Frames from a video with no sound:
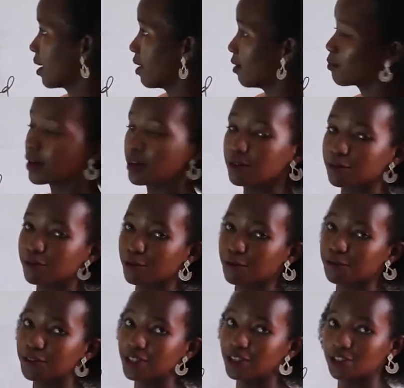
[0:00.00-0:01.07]
Well, for
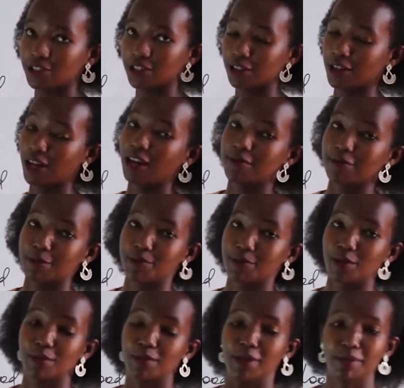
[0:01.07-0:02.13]
fish they don't have a
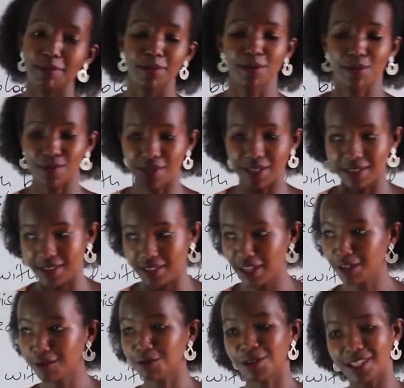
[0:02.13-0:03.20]
problem because they
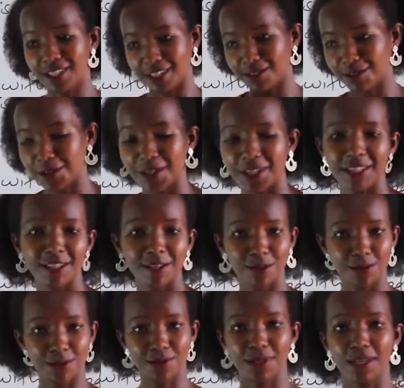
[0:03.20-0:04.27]
stay in water, so the
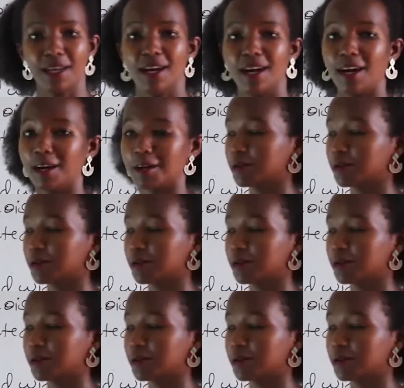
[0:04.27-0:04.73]
gills are